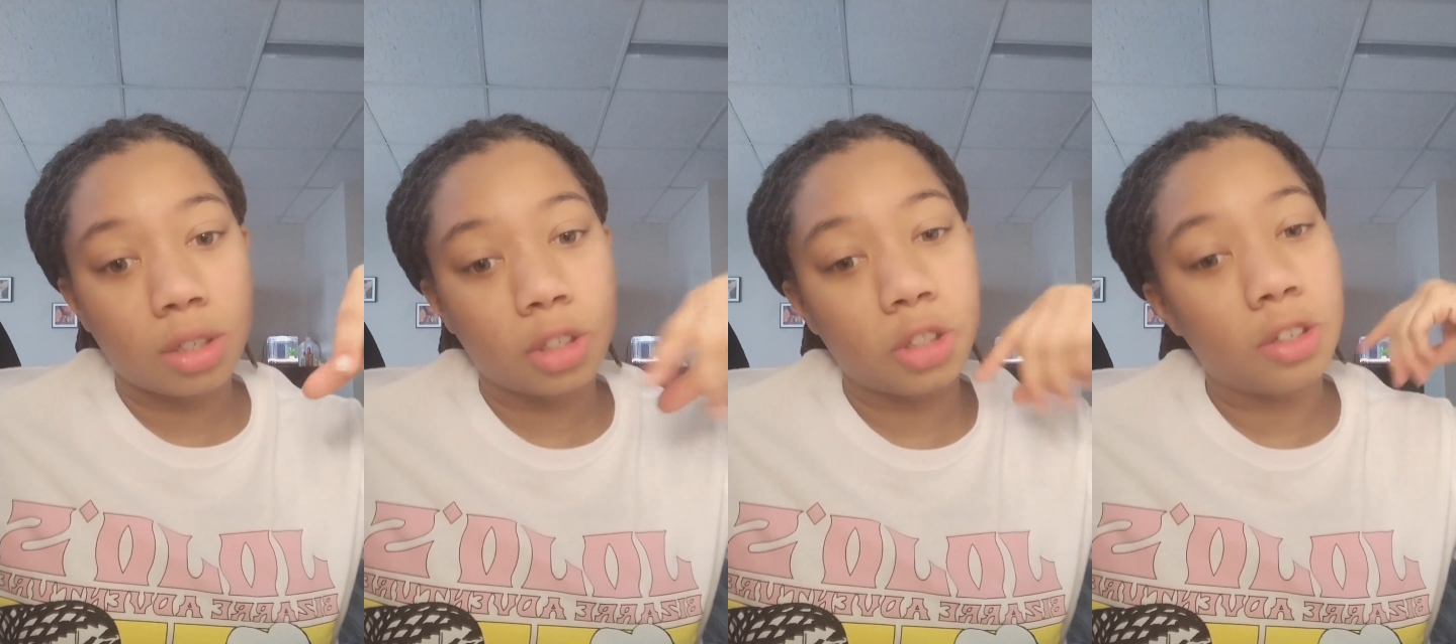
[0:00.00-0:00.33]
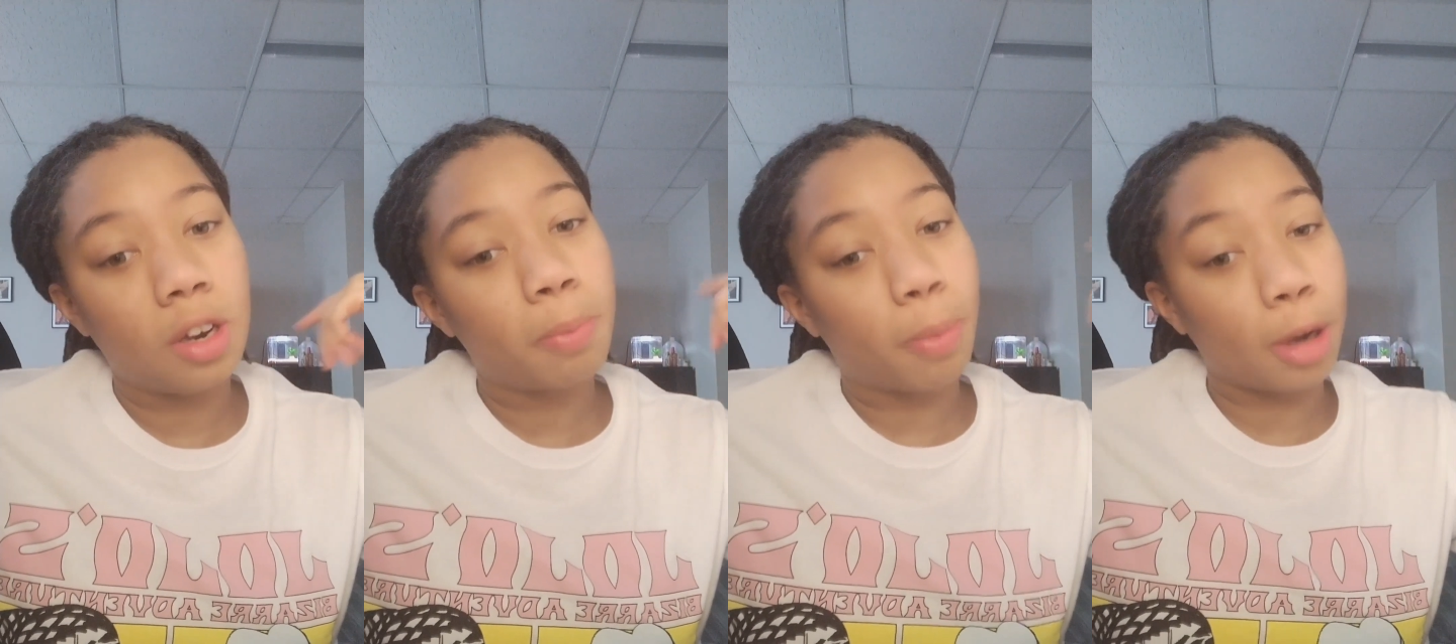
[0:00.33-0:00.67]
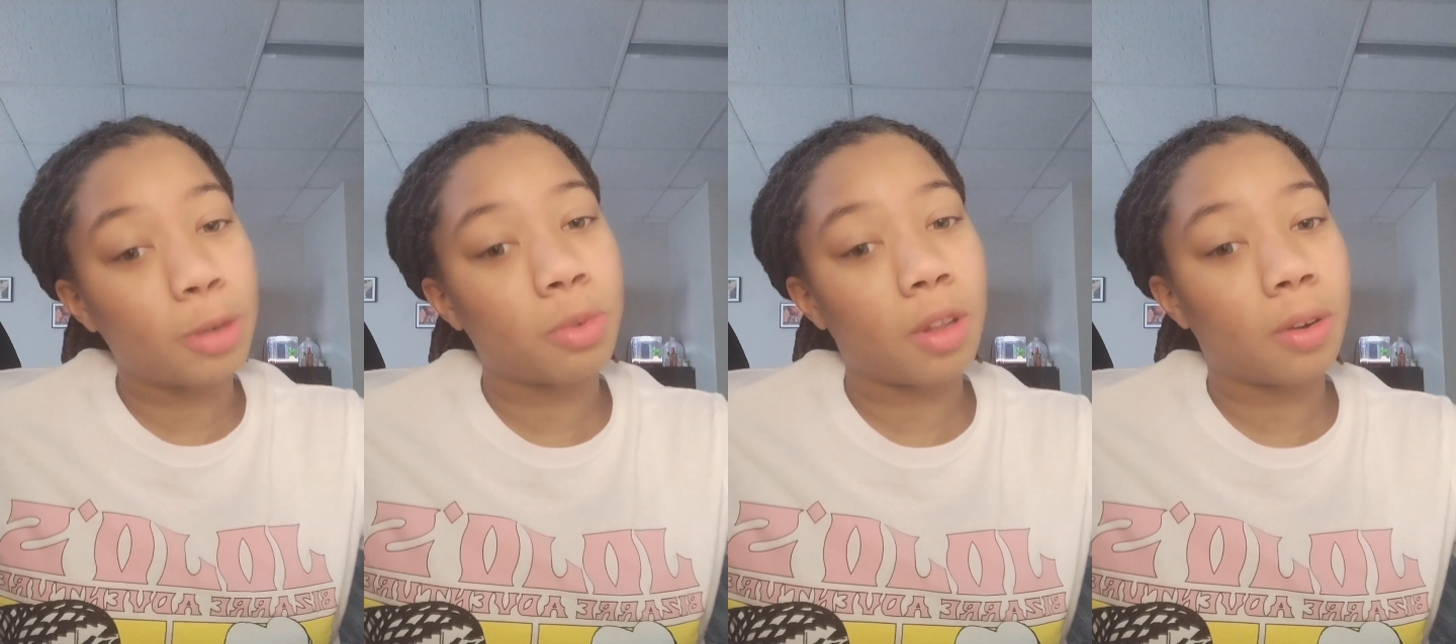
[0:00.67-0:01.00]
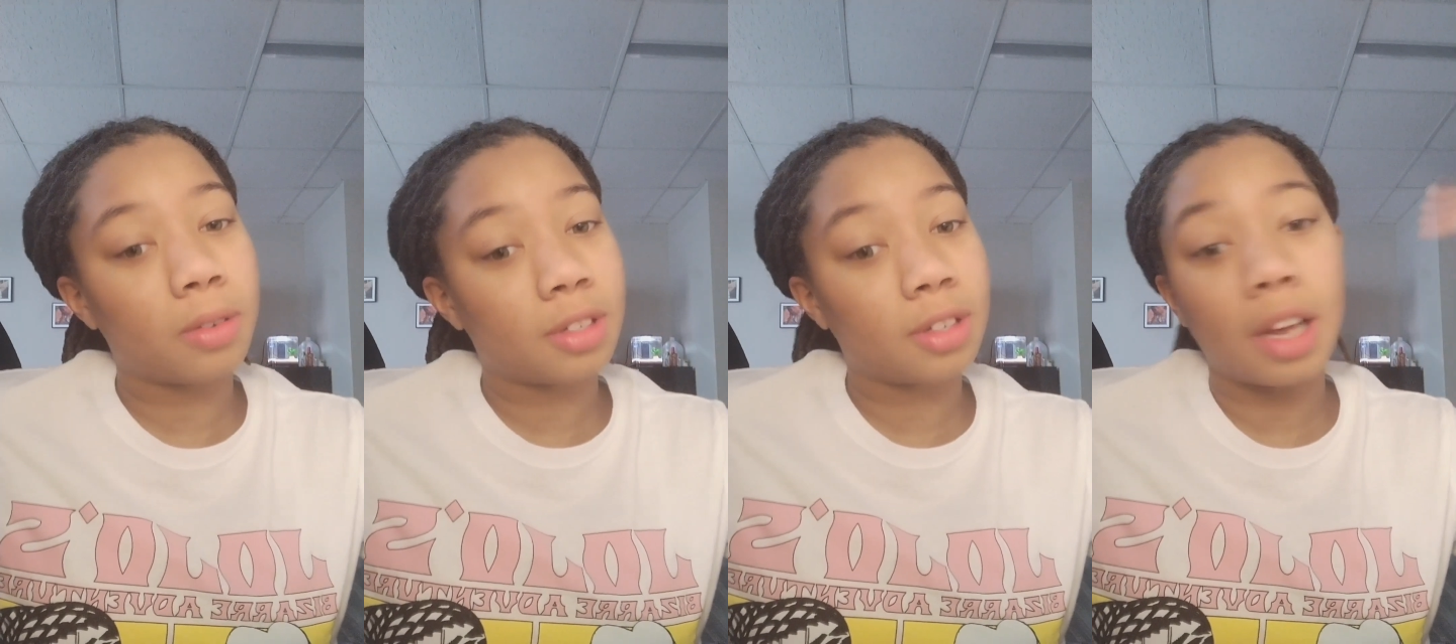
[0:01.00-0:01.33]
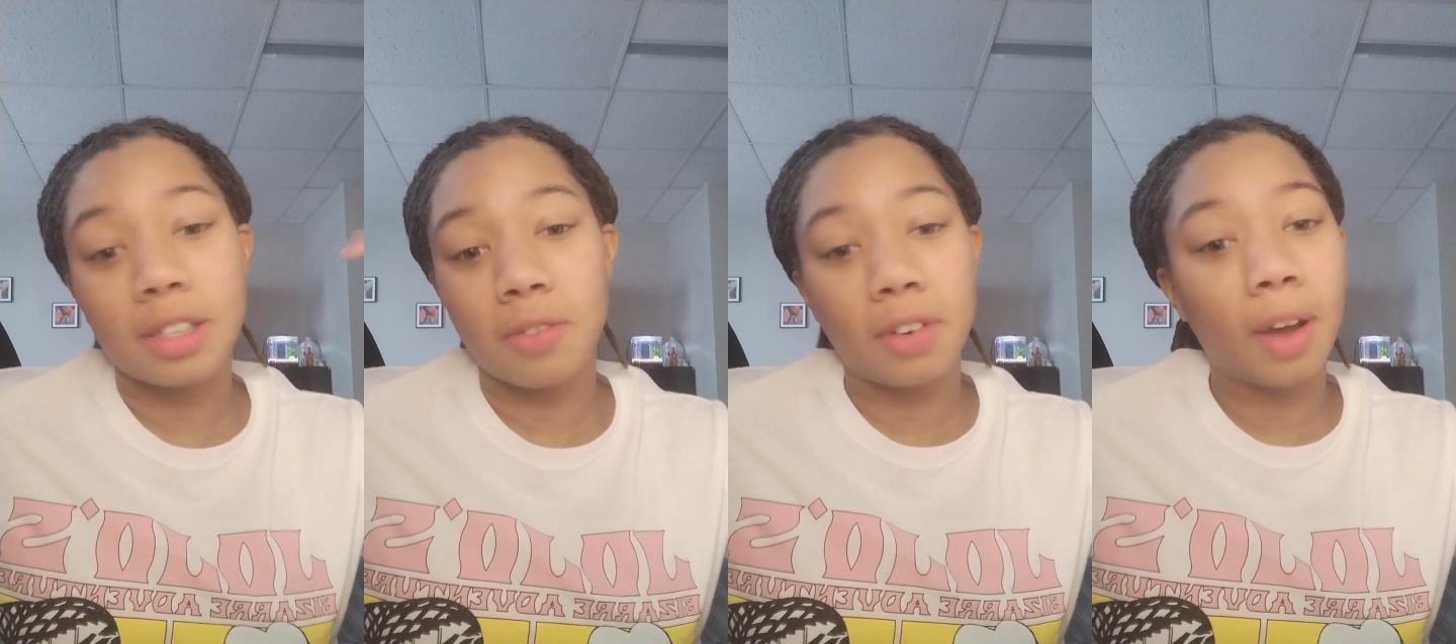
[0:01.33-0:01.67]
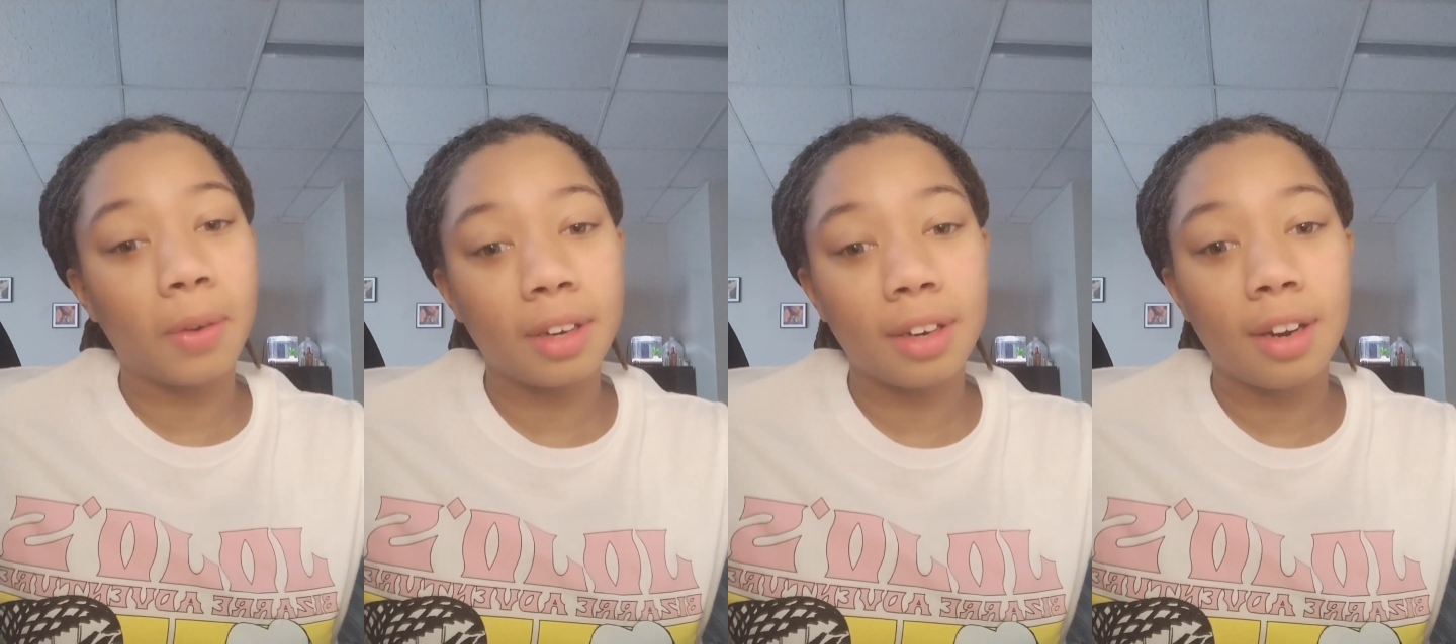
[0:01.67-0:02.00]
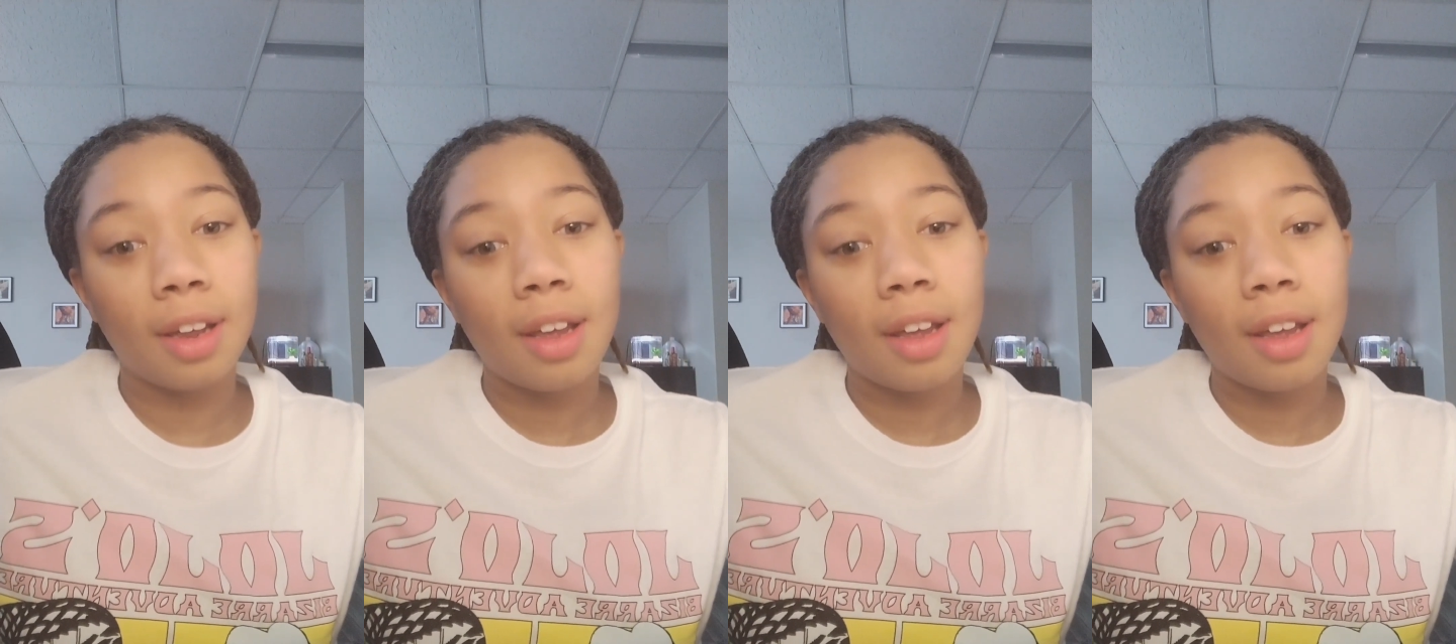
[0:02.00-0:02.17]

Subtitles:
She brings with her to class every now and then.